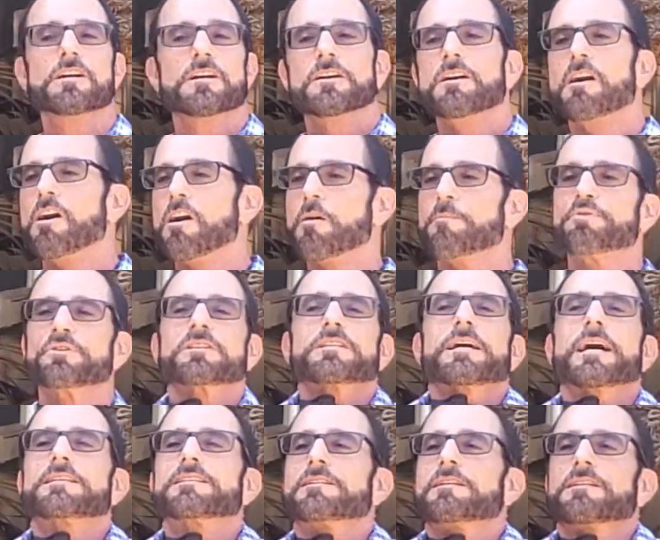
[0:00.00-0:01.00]
all
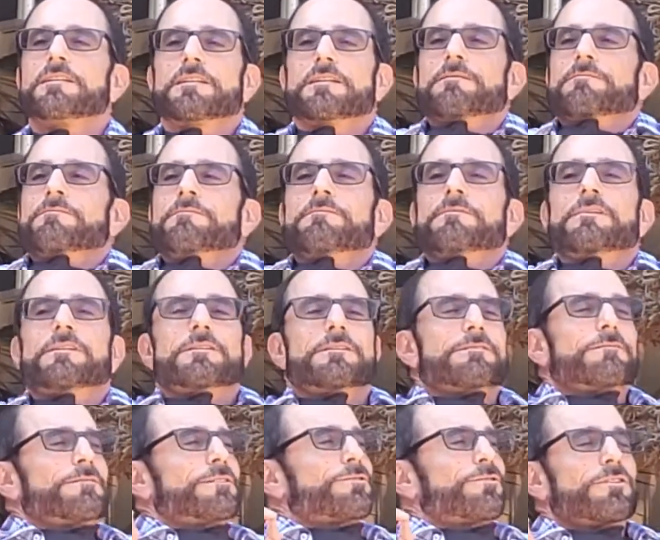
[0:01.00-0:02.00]
protected and
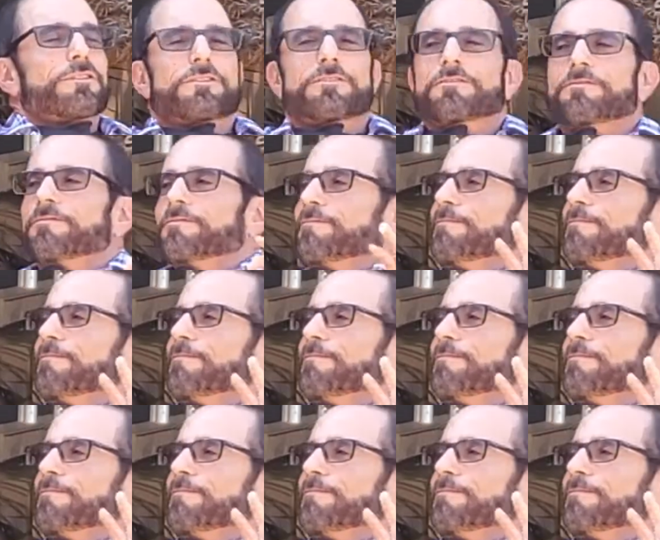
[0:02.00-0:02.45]
sort of